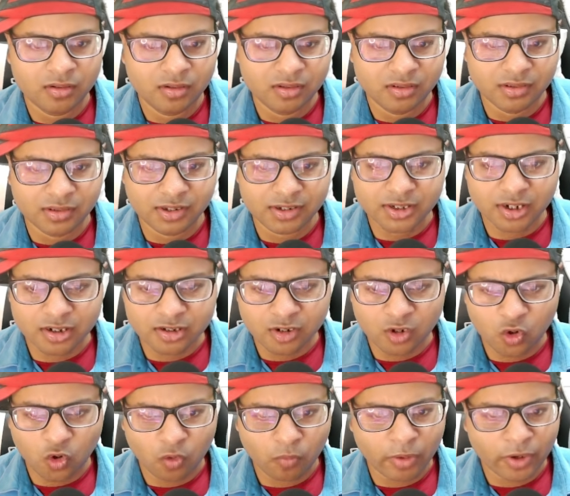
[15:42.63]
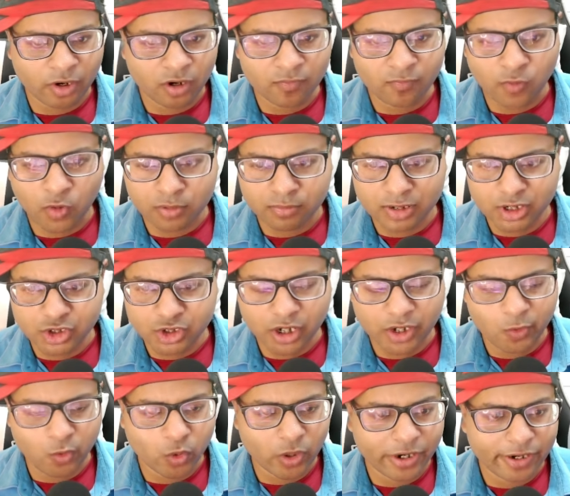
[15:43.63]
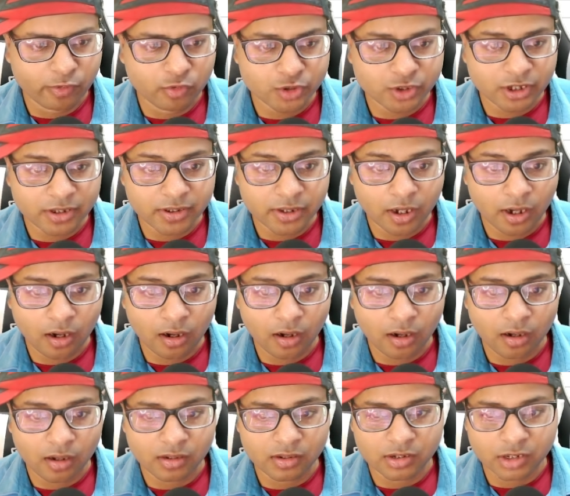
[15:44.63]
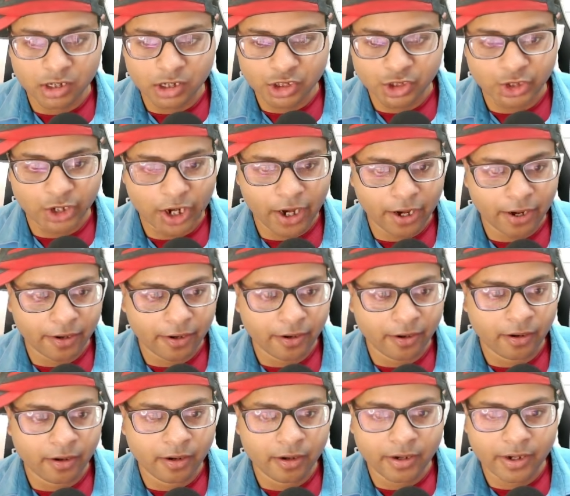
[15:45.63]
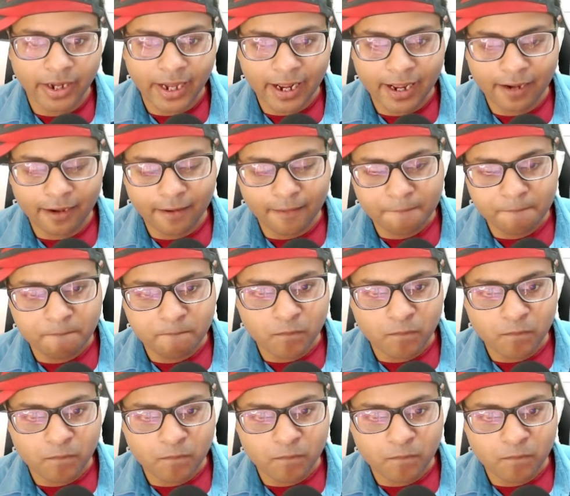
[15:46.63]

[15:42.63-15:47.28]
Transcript: These are the overall formation you can use in the Gen 10.